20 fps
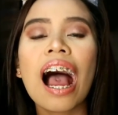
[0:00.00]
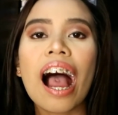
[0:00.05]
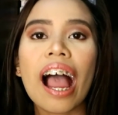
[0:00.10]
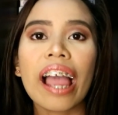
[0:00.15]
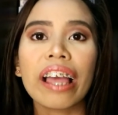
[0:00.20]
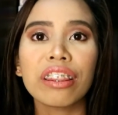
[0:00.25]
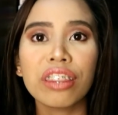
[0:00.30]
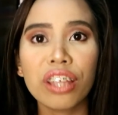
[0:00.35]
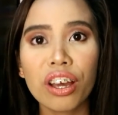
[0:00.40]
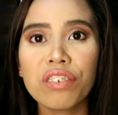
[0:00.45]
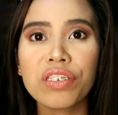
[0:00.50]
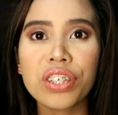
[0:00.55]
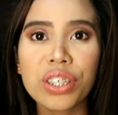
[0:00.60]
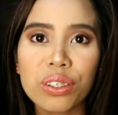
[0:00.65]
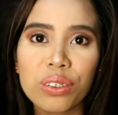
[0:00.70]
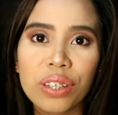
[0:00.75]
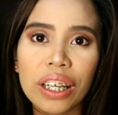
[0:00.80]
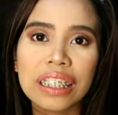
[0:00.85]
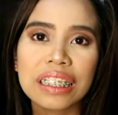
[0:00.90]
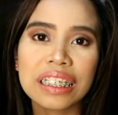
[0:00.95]
I love
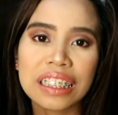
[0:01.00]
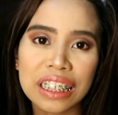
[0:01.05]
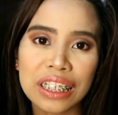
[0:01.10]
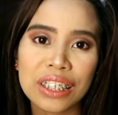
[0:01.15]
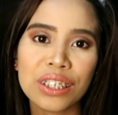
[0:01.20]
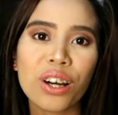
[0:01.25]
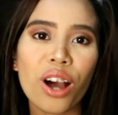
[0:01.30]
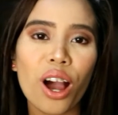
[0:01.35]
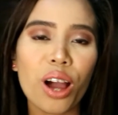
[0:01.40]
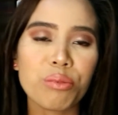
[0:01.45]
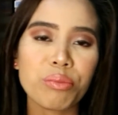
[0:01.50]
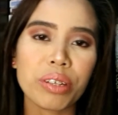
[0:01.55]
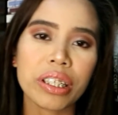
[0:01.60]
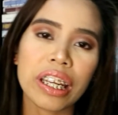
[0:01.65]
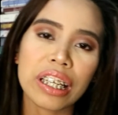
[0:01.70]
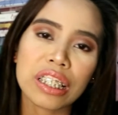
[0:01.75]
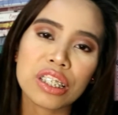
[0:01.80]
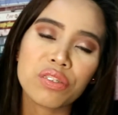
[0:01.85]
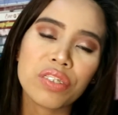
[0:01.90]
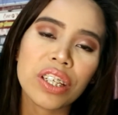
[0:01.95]
you and see you on my
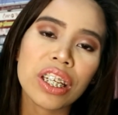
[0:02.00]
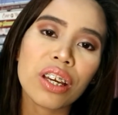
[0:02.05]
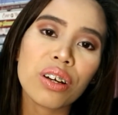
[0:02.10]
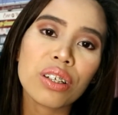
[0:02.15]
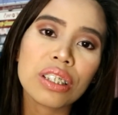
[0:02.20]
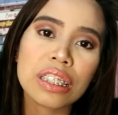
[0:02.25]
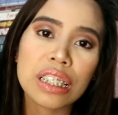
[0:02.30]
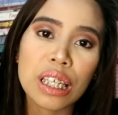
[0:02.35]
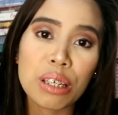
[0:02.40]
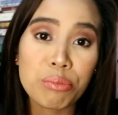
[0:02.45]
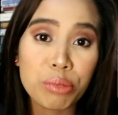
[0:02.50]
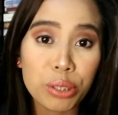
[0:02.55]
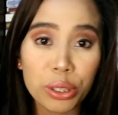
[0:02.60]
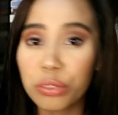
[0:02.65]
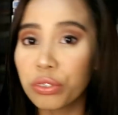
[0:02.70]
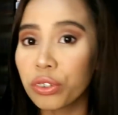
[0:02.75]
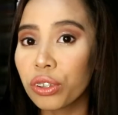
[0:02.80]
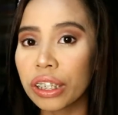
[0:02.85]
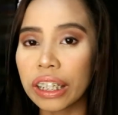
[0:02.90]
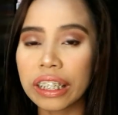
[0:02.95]
next video. Stay
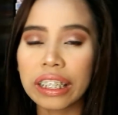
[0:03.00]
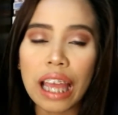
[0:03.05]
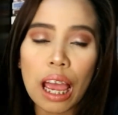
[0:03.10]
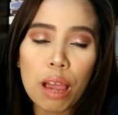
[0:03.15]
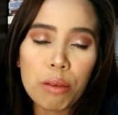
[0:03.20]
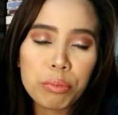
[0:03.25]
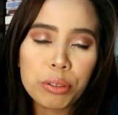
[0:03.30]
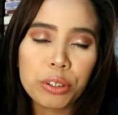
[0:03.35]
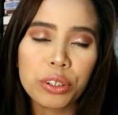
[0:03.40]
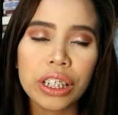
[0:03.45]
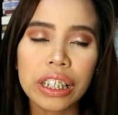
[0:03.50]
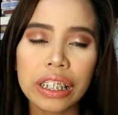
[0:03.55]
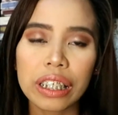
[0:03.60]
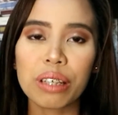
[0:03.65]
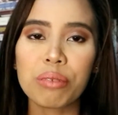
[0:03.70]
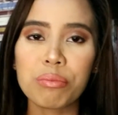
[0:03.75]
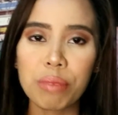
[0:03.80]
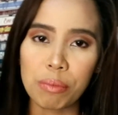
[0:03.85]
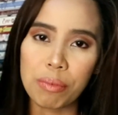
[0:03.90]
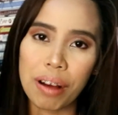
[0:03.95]
beautiful and happy
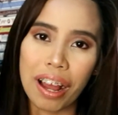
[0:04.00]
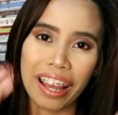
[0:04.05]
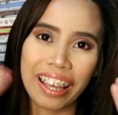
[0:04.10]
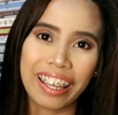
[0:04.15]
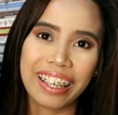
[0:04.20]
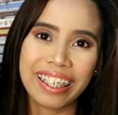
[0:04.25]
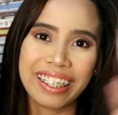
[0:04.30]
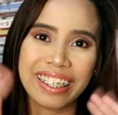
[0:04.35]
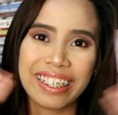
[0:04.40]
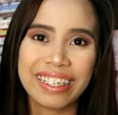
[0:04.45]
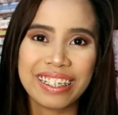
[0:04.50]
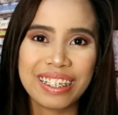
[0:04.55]
reading. Bye-bye.